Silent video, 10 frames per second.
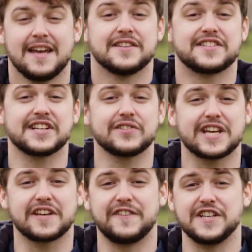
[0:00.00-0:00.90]
The single
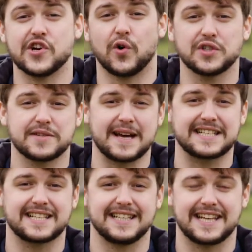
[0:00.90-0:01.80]
take feature
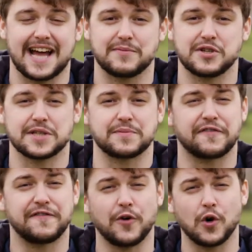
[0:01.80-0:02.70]
automatically captures up to
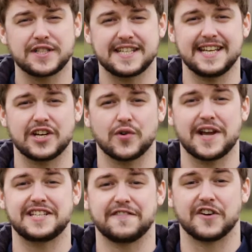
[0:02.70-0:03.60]
14
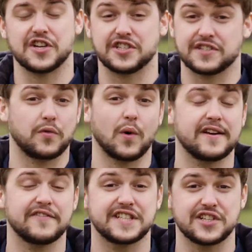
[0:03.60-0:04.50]
creative versions of whatever it